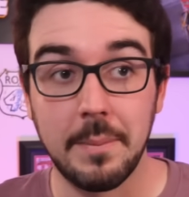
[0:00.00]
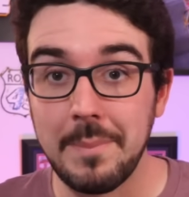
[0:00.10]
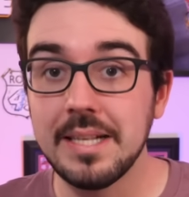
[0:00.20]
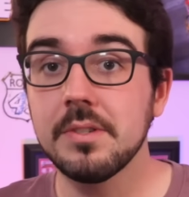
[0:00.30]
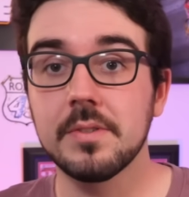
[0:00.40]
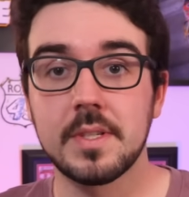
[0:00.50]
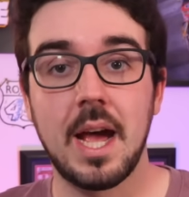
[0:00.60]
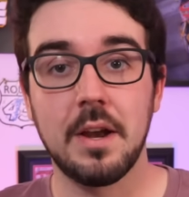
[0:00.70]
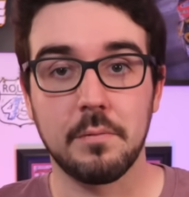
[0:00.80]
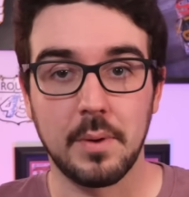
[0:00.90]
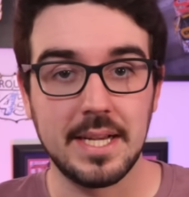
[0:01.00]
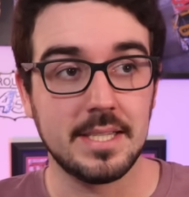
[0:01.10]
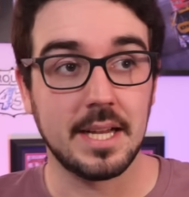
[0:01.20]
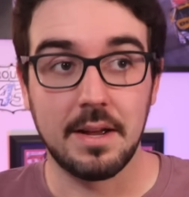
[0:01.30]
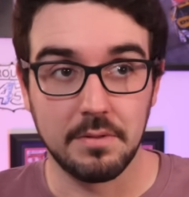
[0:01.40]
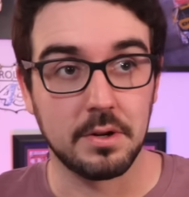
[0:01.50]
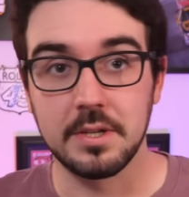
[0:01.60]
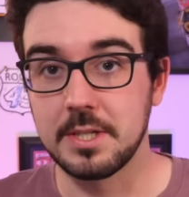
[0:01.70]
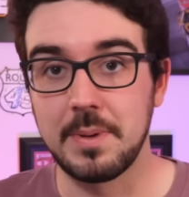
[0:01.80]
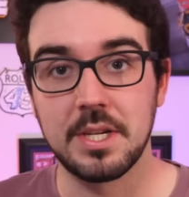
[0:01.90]
The mental side of racing, I've learned,
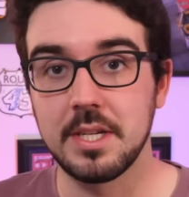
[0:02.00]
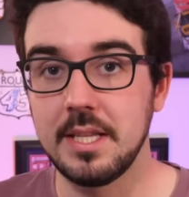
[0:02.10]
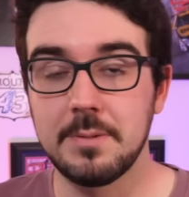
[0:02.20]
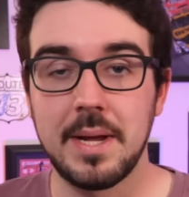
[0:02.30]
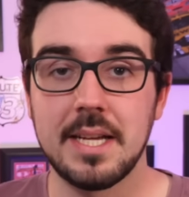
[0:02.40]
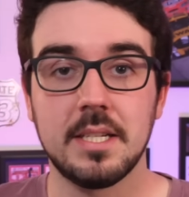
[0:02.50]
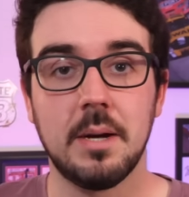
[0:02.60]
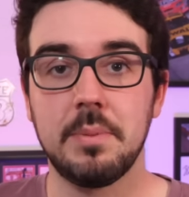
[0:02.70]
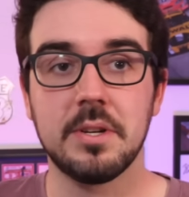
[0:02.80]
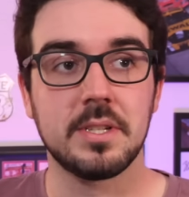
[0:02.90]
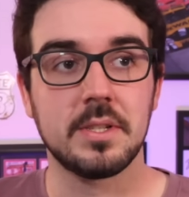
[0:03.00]
especially these past couple years,